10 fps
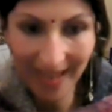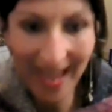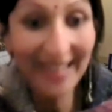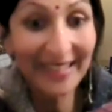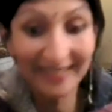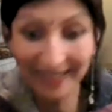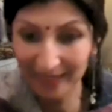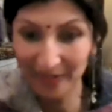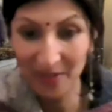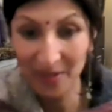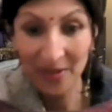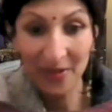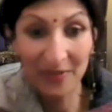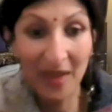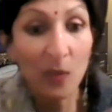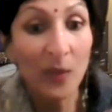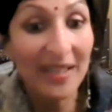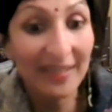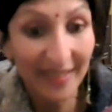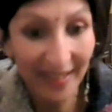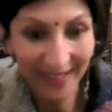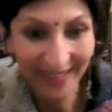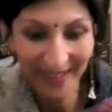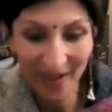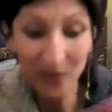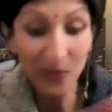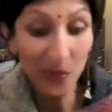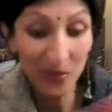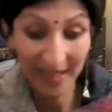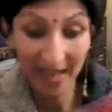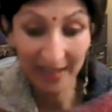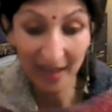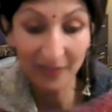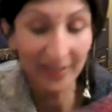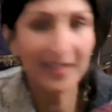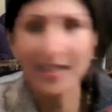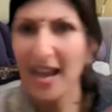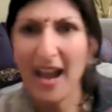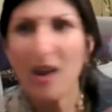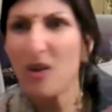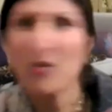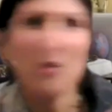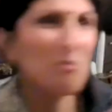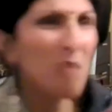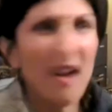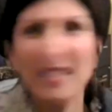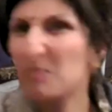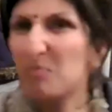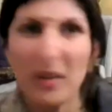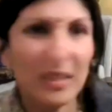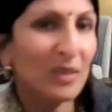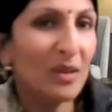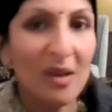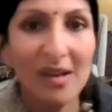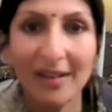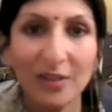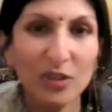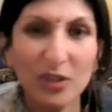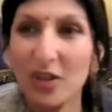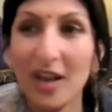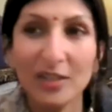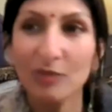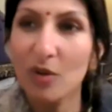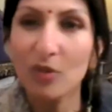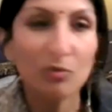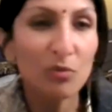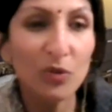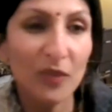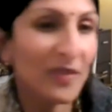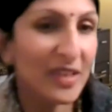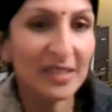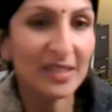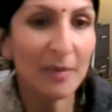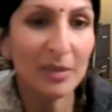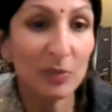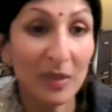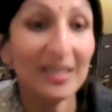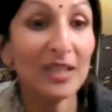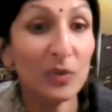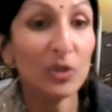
Anything that we think are laws that govern how the mind and body and societal roles move in this time and space. That's what